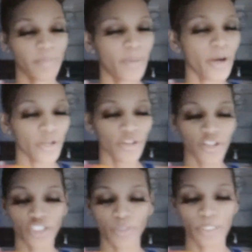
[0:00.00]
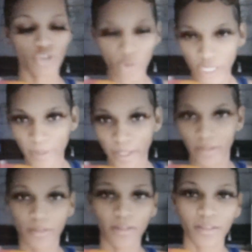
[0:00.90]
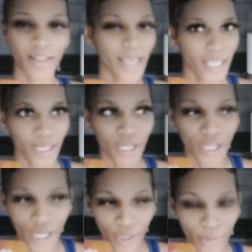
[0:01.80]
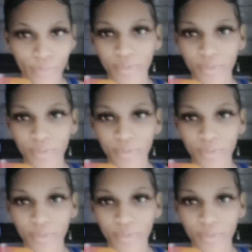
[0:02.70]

Right. And you supposed to supervisor his